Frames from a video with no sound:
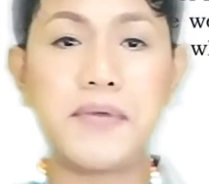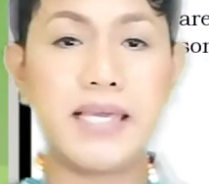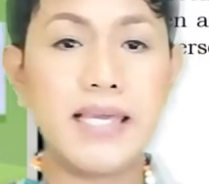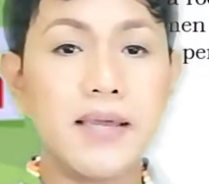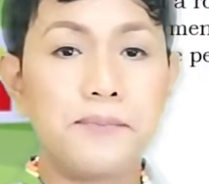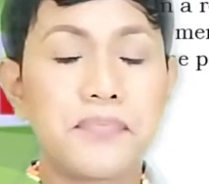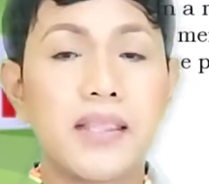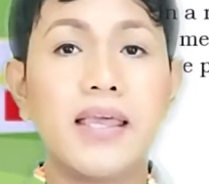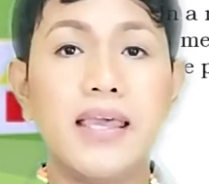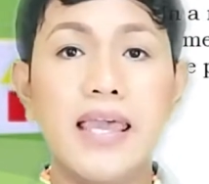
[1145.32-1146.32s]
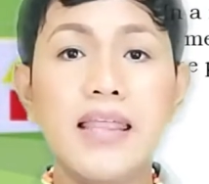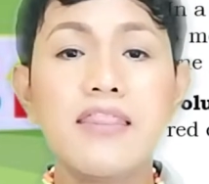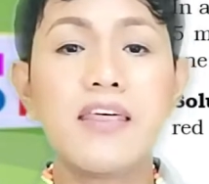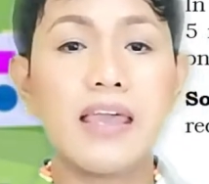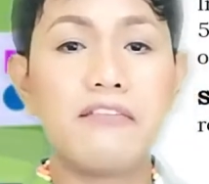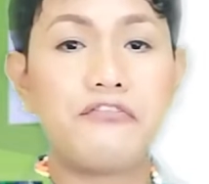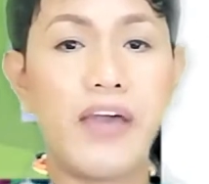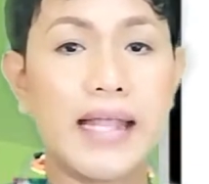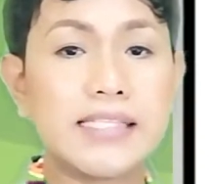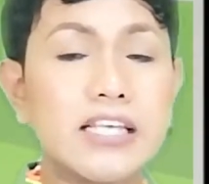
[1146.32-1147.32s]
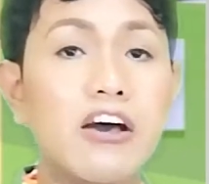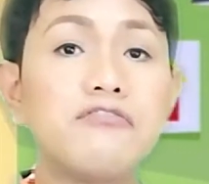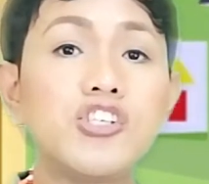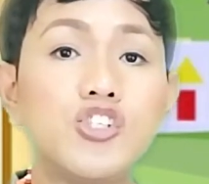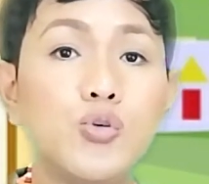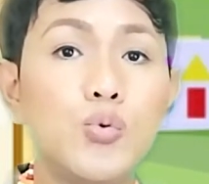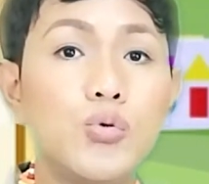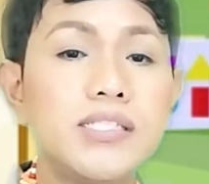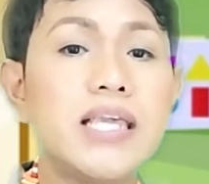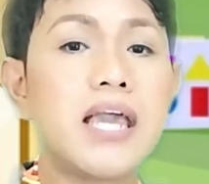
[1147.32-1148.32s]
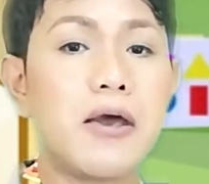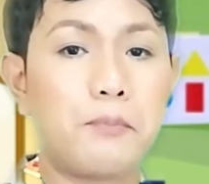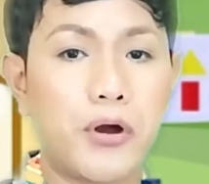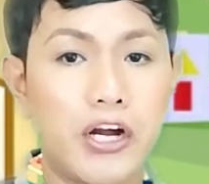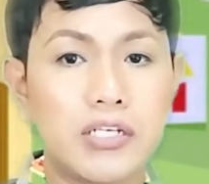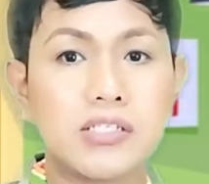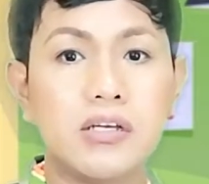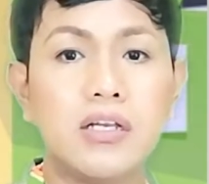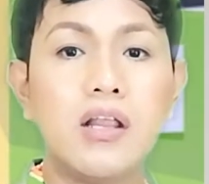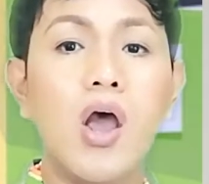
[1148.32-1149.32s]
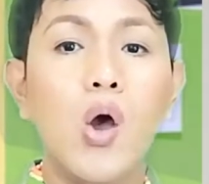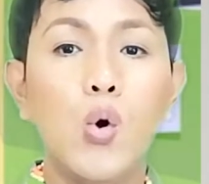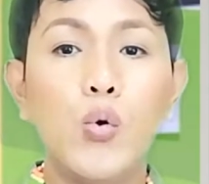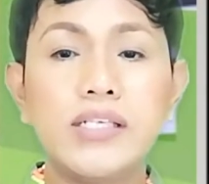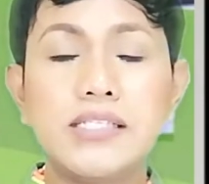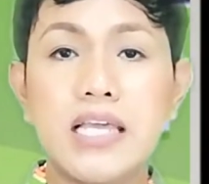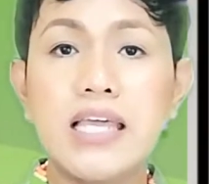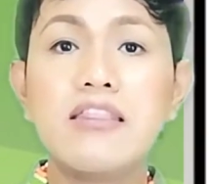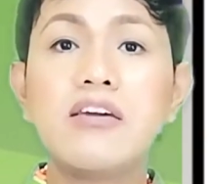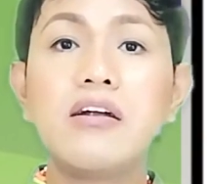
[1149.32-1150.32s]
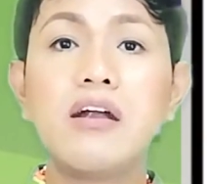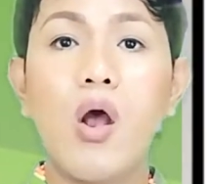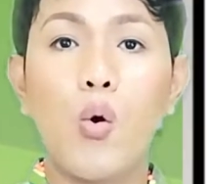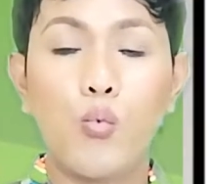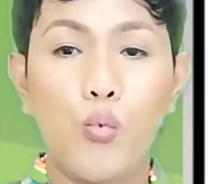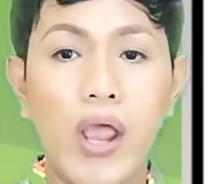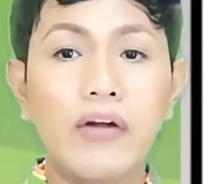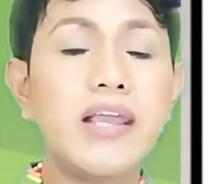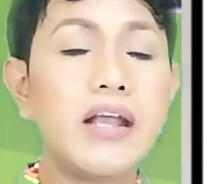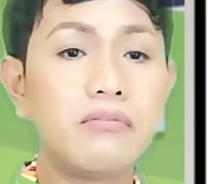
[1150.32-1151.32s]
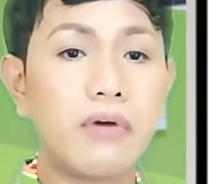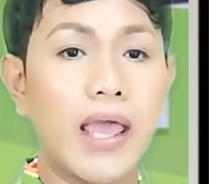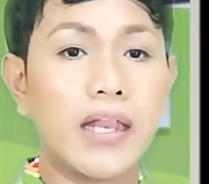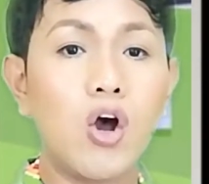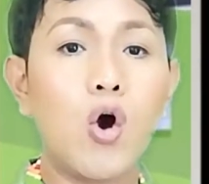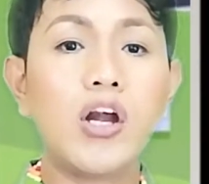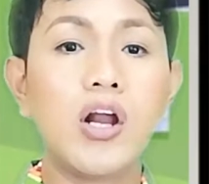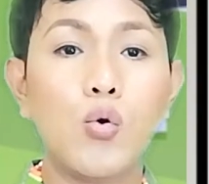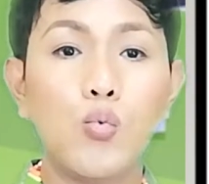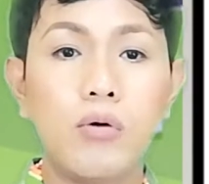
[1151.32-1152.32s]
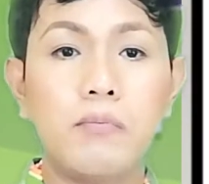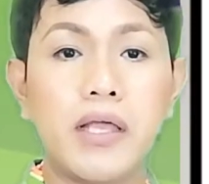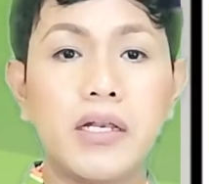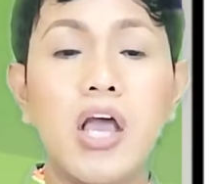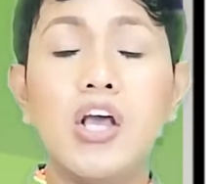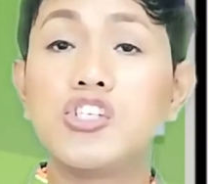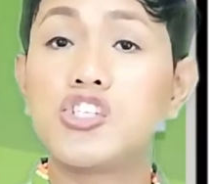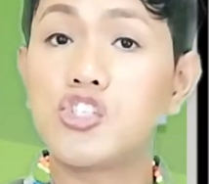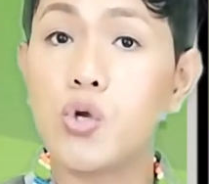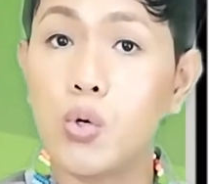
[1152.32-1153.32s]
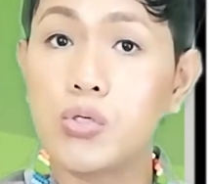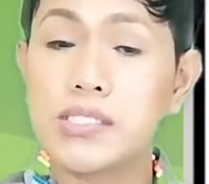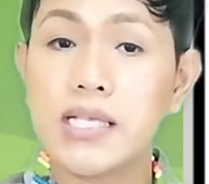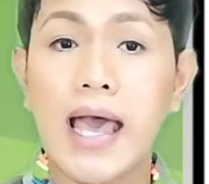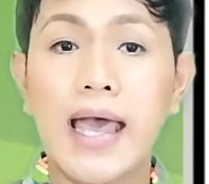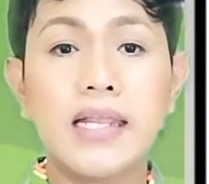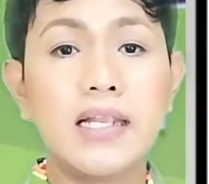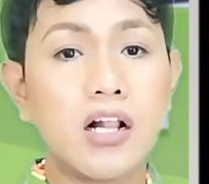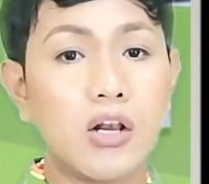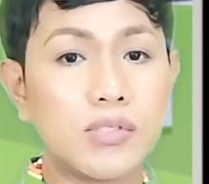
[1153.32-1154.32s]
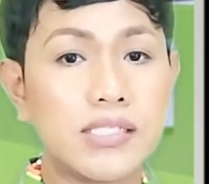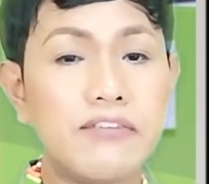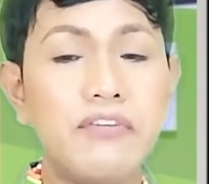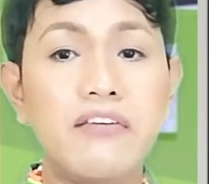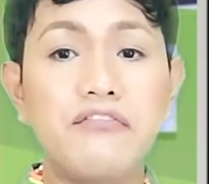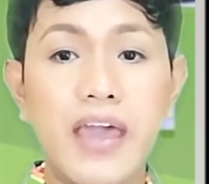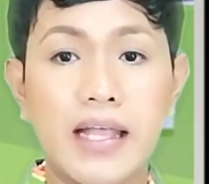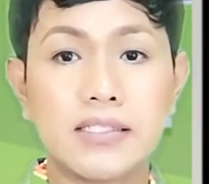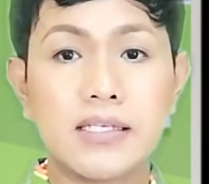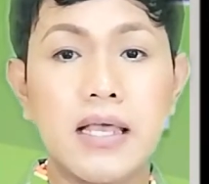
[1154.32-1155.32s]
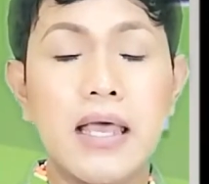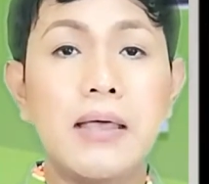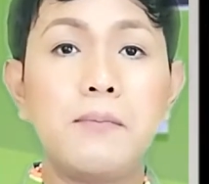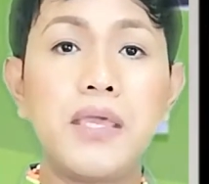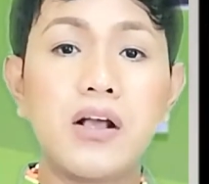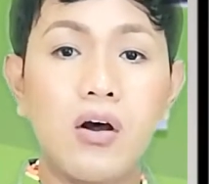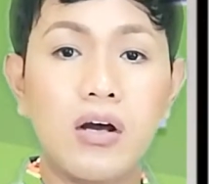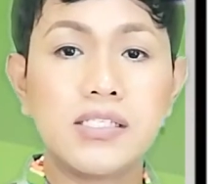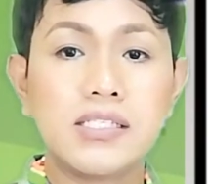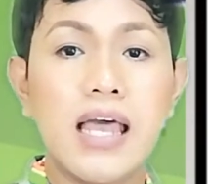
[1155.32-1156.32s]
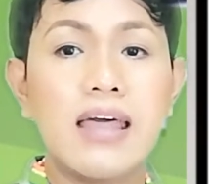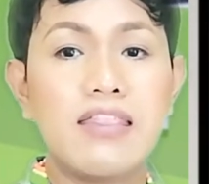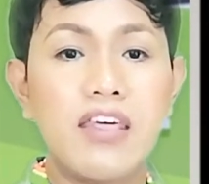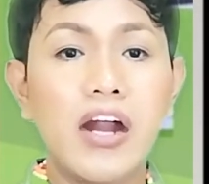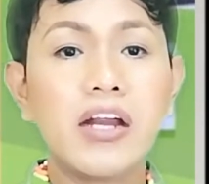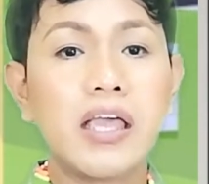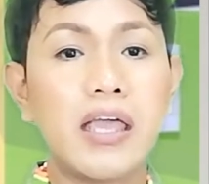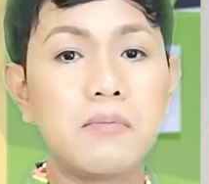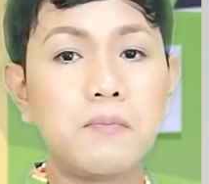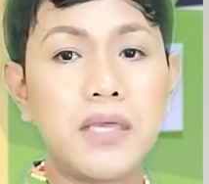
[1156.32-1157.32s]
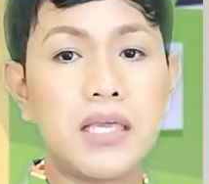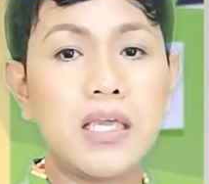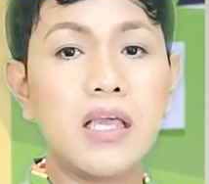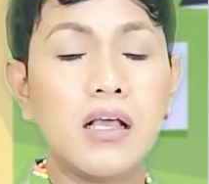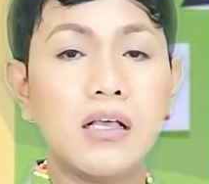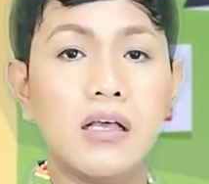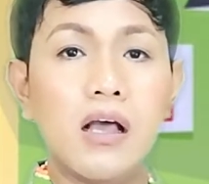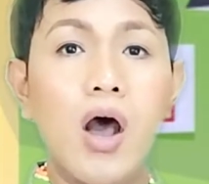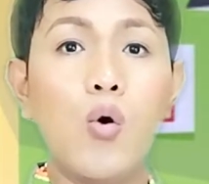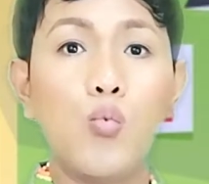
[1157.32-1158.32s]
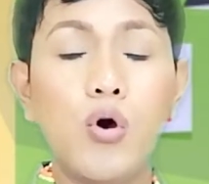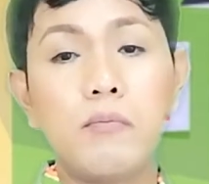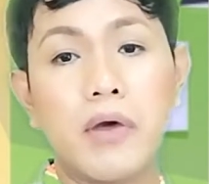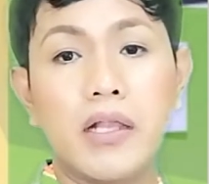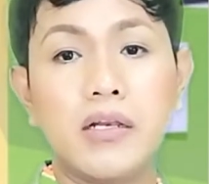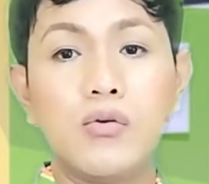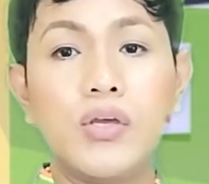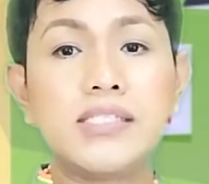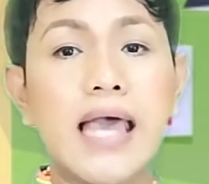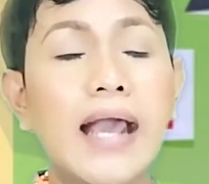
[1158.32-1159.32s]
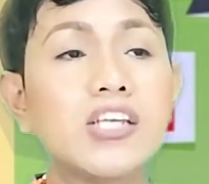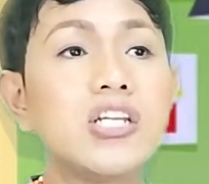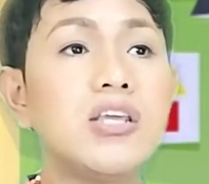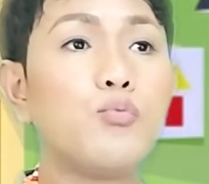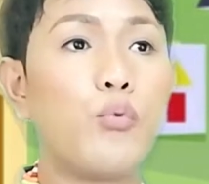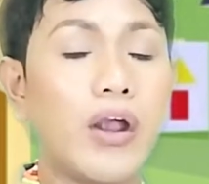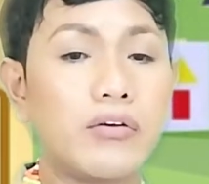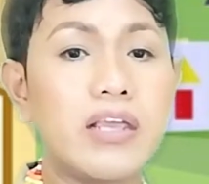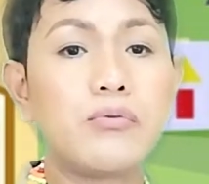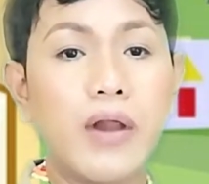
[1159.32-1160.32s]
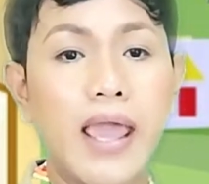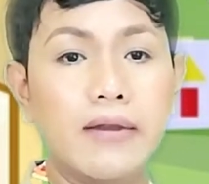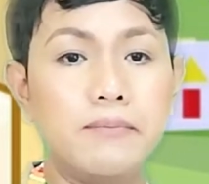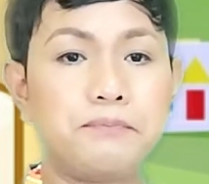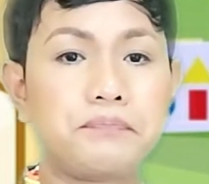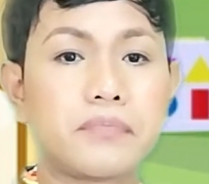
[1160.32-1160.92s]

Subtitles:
would be, in the event of choosing a person who is either wearing a red or a woman shows an inclusive event because there can be a woman who is actually wearing red.